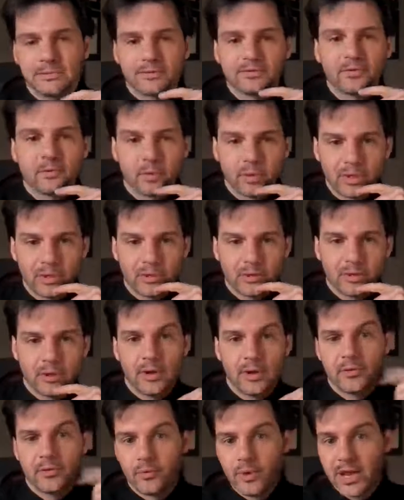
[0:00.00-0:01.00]
For real,
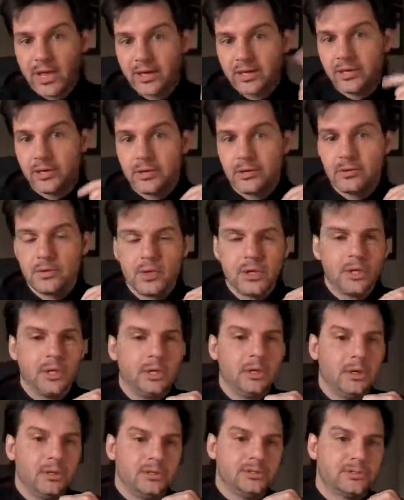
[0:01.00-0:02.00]
on the reg, yo.
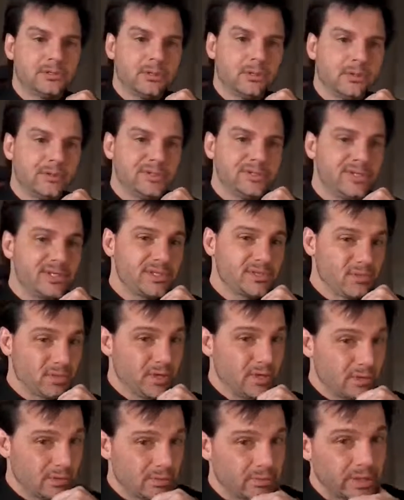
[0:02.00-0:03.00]
So this is
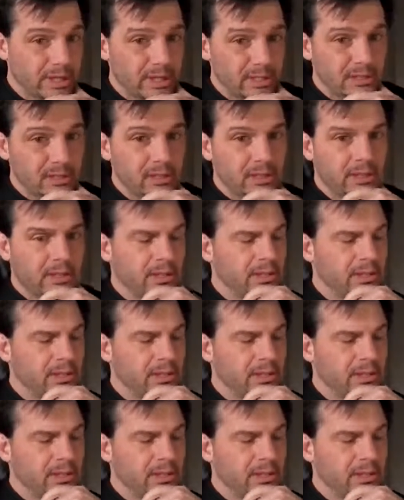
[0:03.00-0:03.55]
real, right?